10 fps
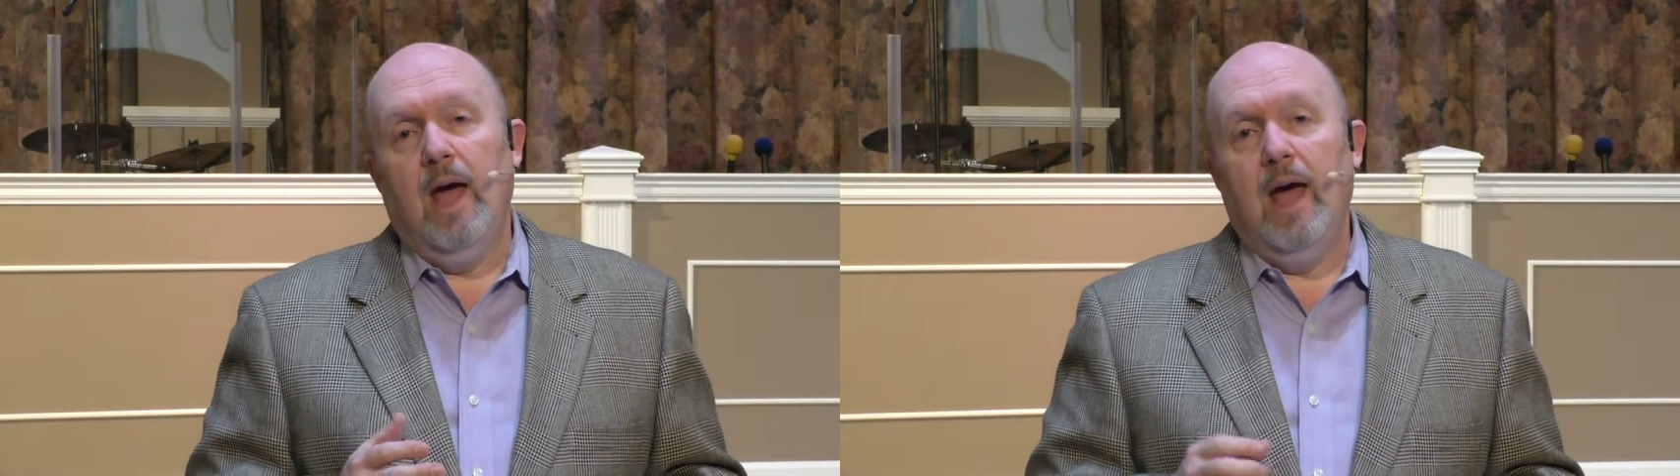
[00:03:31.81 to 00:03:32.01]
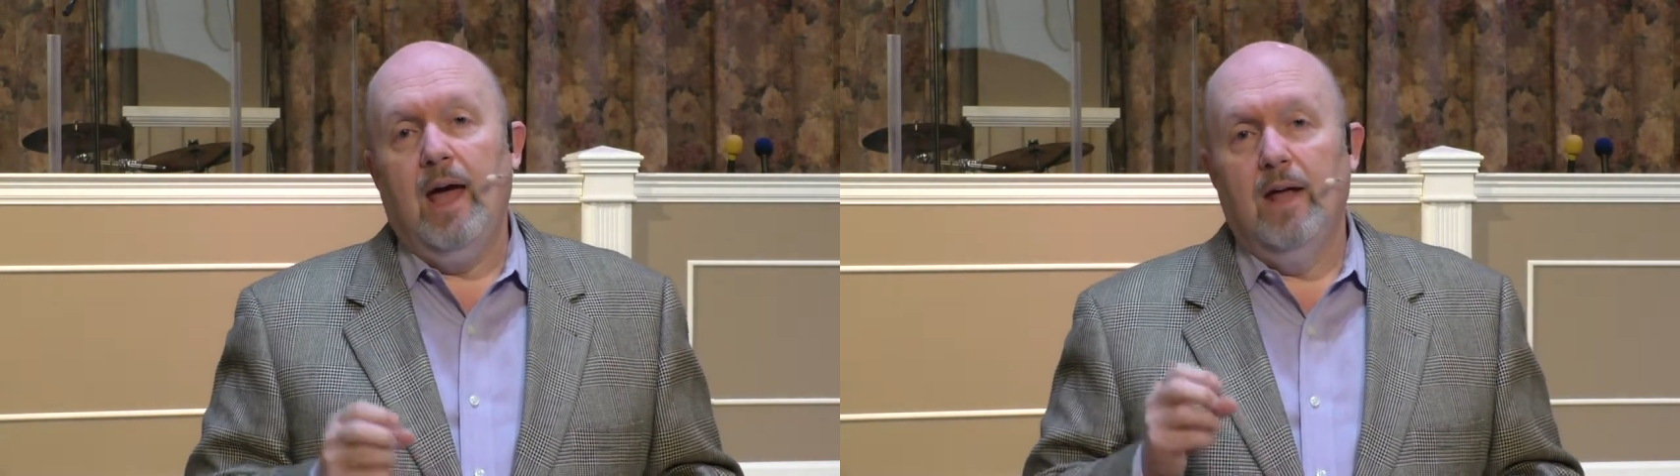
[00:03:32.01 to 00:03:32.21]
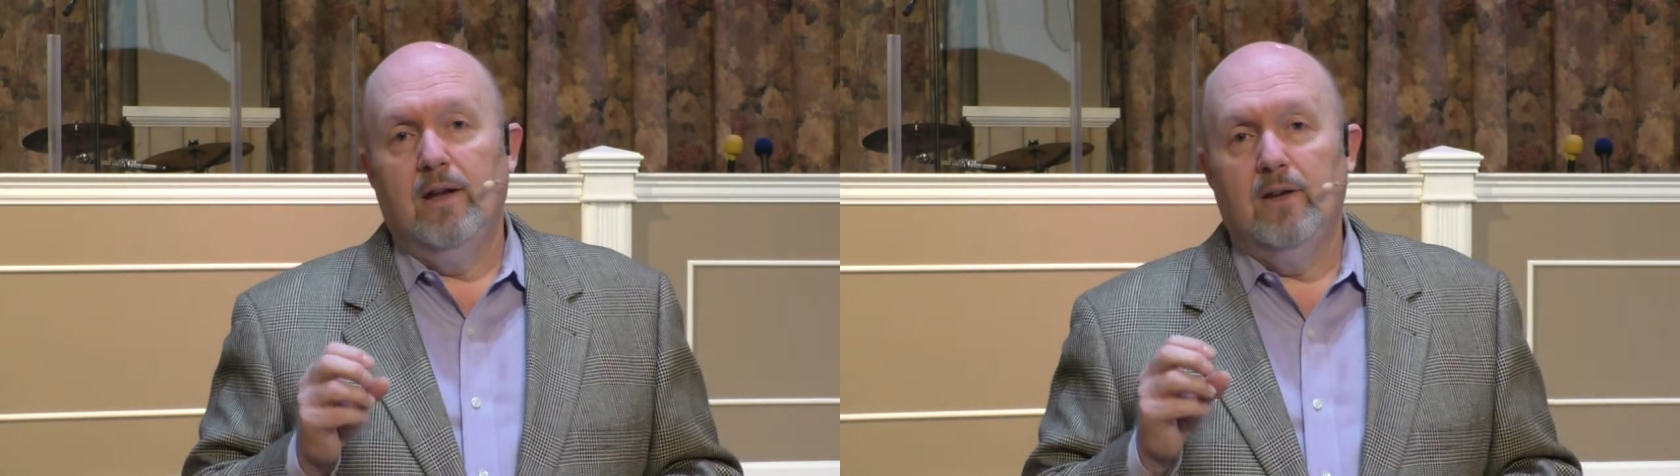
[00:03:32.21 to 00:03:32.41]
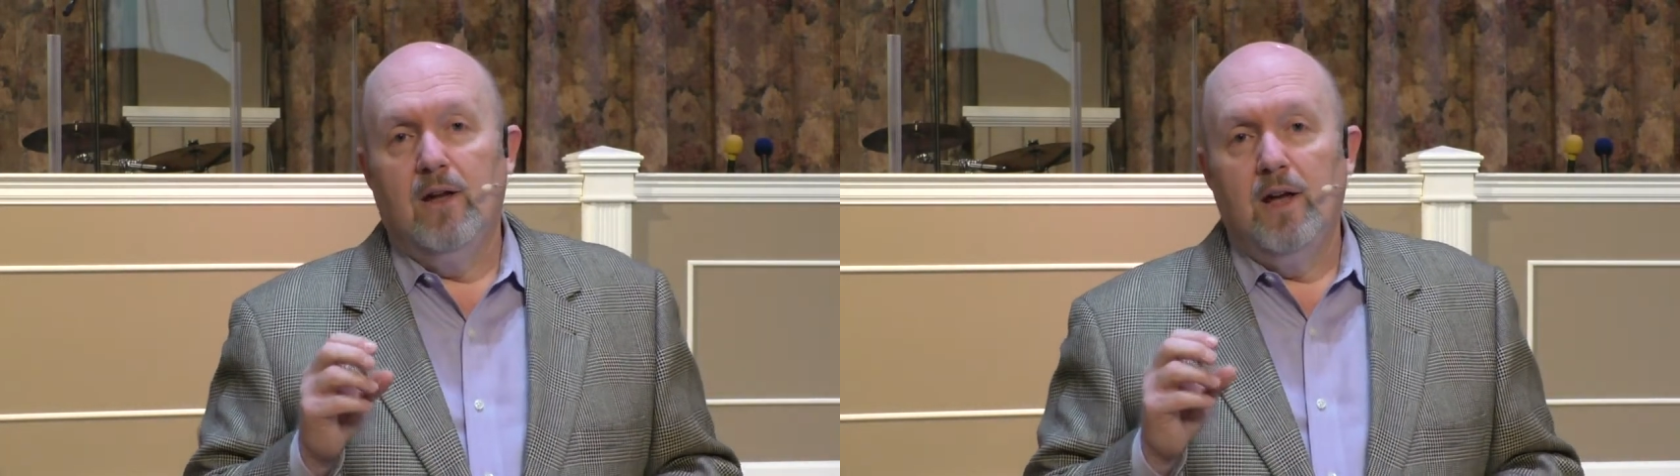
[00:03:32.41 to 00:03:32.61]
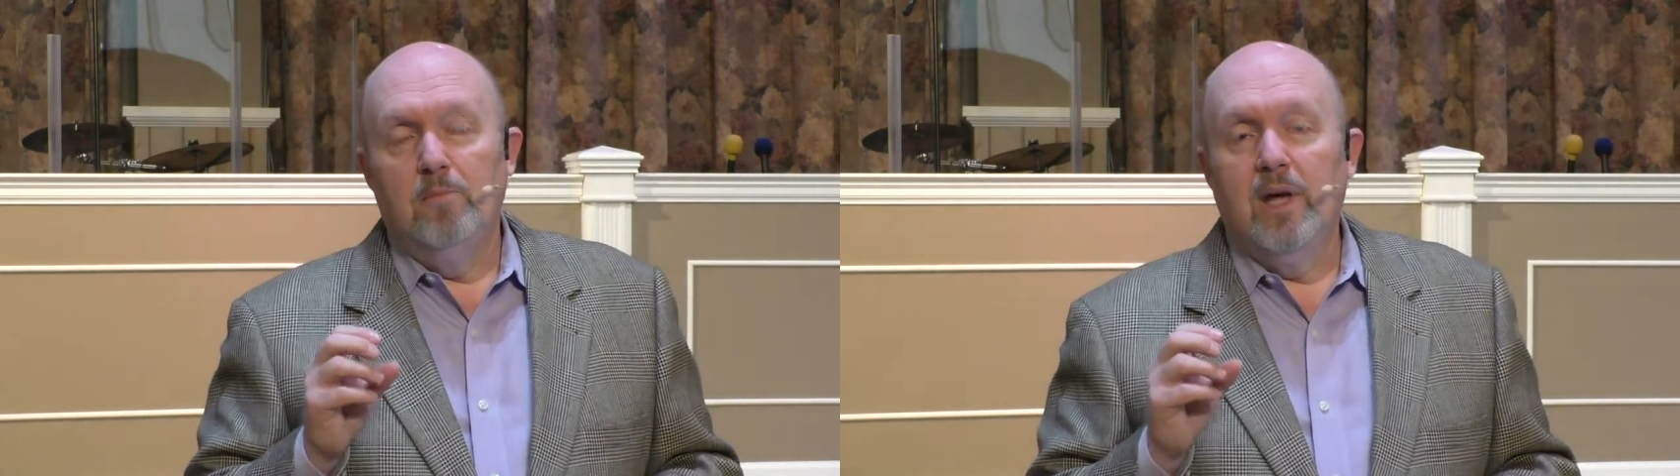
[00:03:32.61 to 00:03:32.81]
and
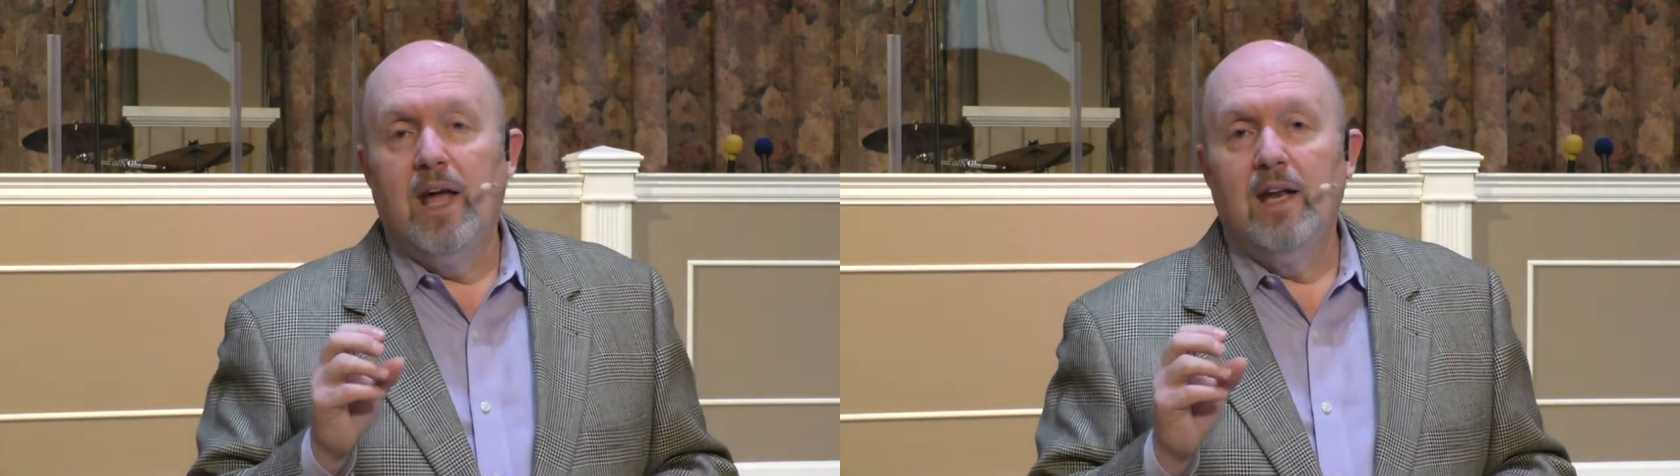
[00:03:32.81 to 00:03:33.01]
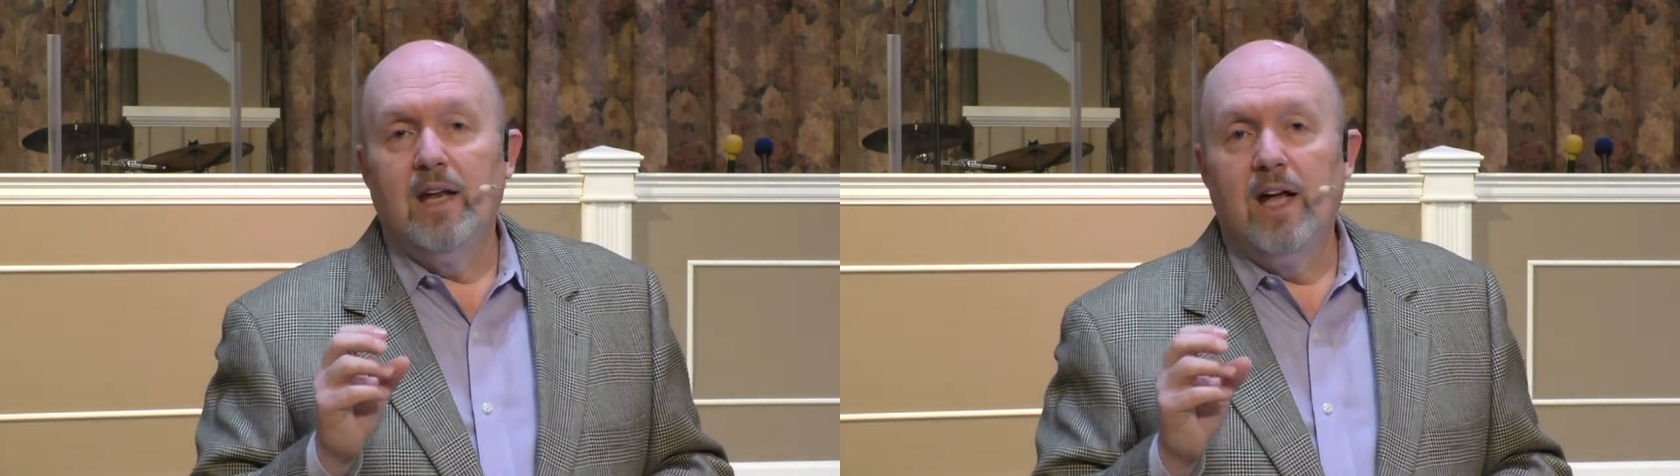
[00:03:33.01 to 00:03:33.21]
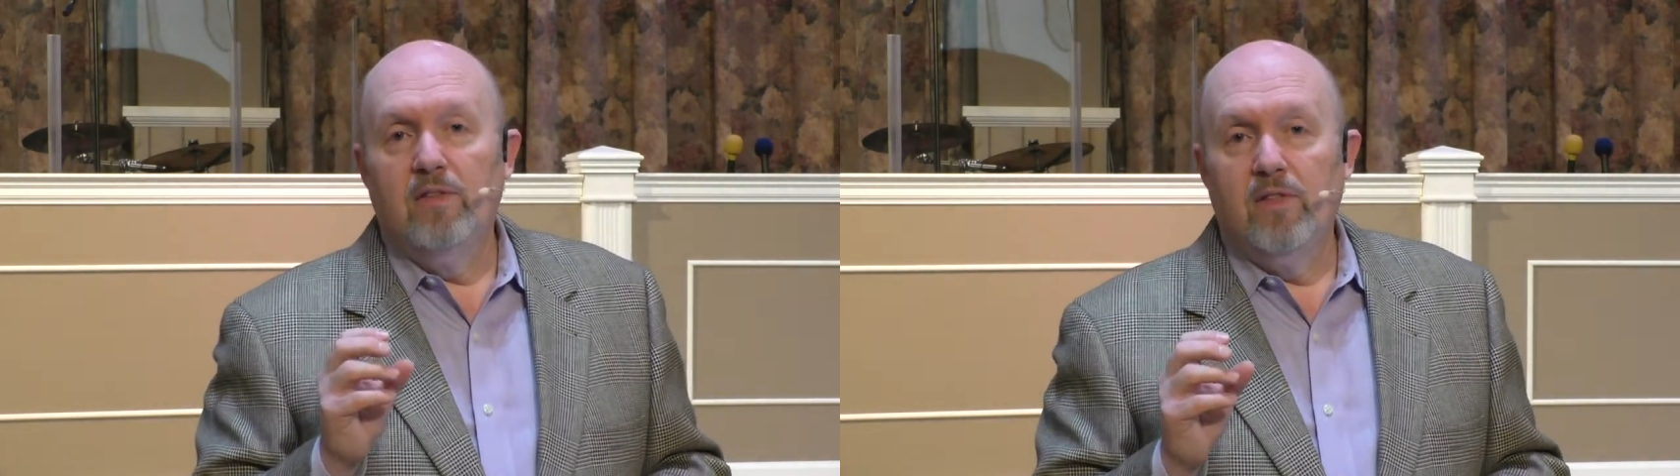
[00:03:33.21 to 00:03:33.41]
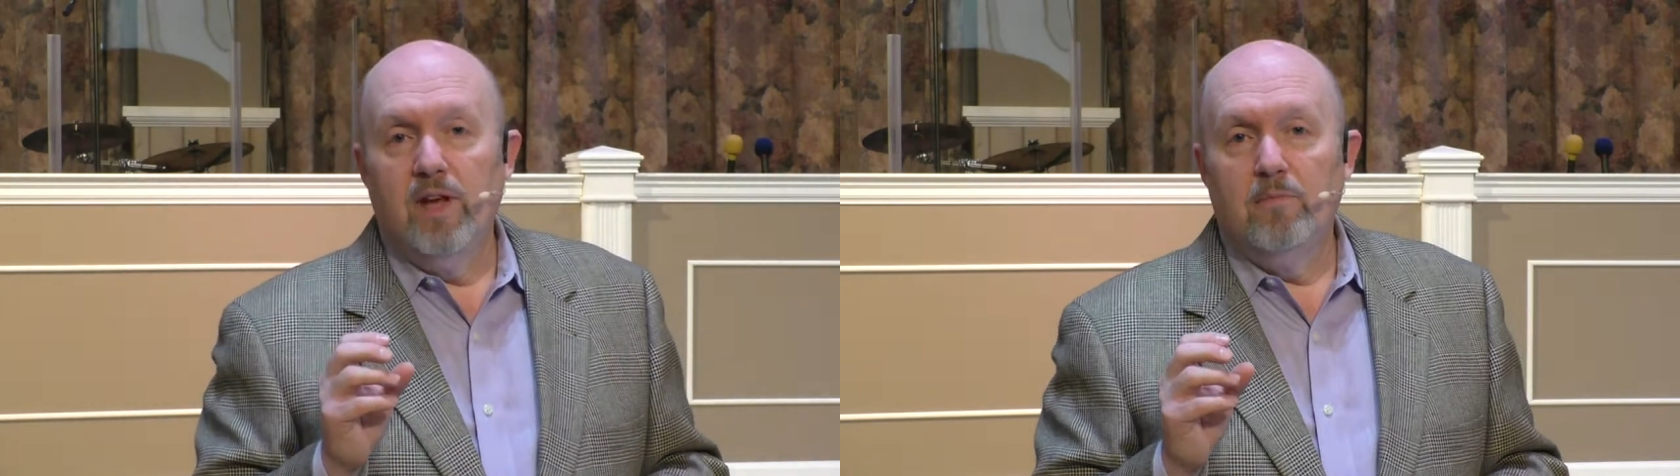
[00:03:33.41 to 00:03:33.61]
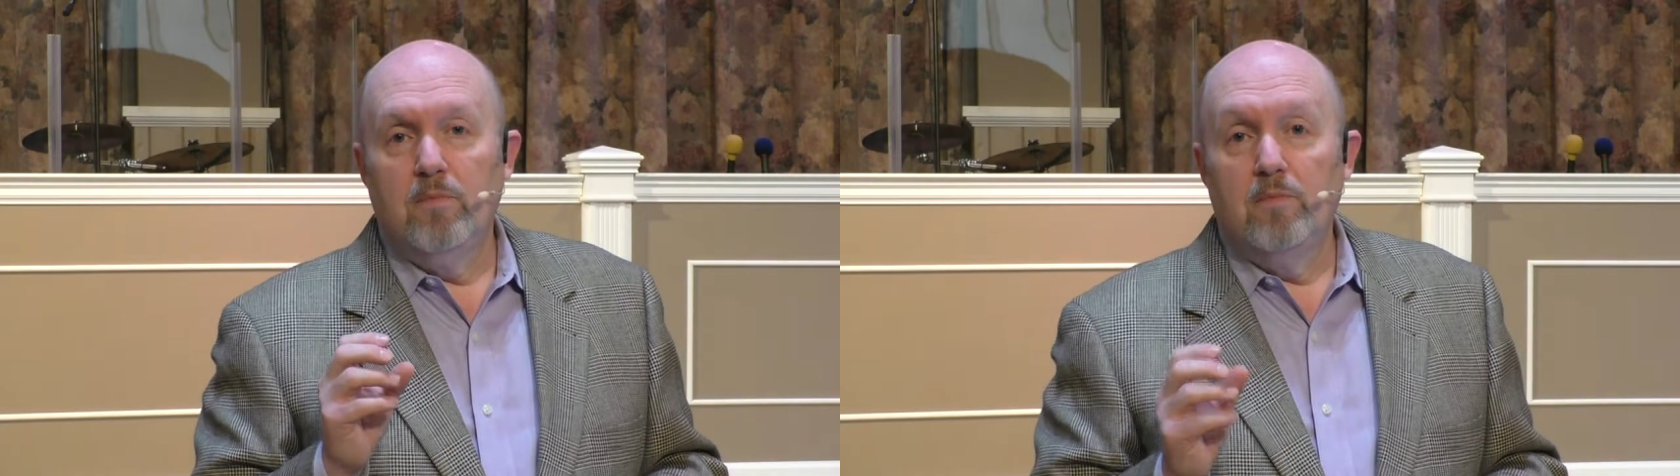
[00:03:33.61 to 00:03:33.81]
begin to give them